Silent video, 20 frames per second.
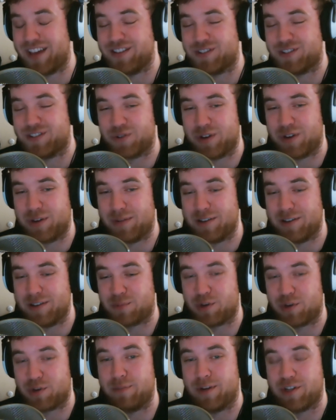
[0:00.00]
The stream has
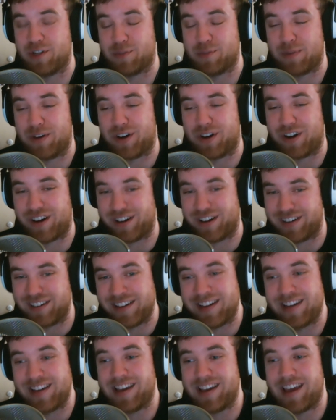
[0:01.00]
pretty much been on,
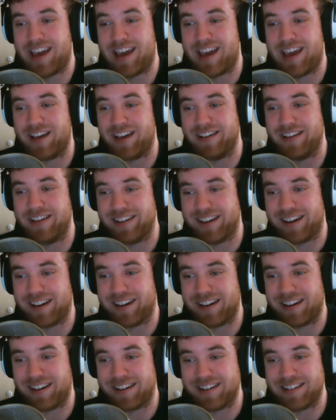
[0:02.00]
and
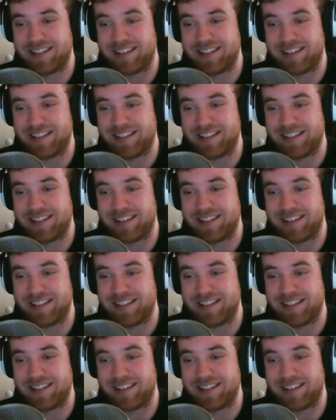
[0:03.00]
uh,